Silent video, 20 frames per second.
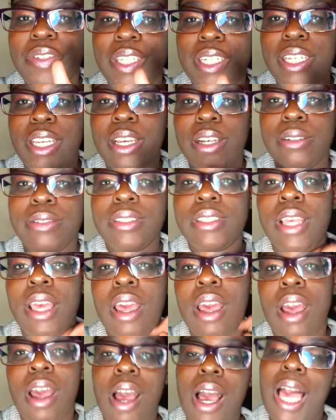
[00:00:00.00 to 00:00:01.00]
videos
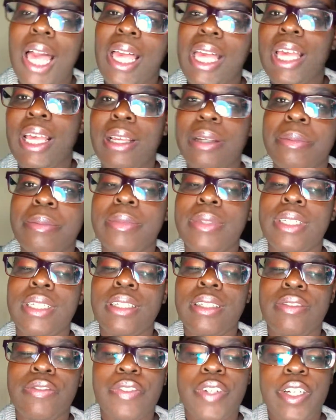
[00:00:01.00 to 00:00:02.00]
um
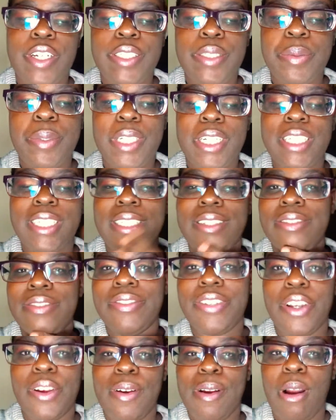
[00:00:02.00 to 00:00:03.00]
First, we're gonna
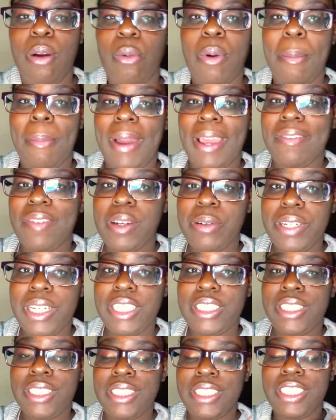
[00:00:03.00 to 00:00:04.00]
figure out what my
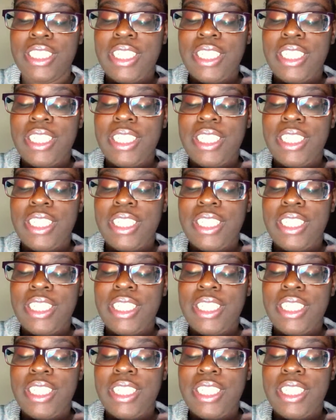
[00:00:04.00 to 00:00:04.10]
foundation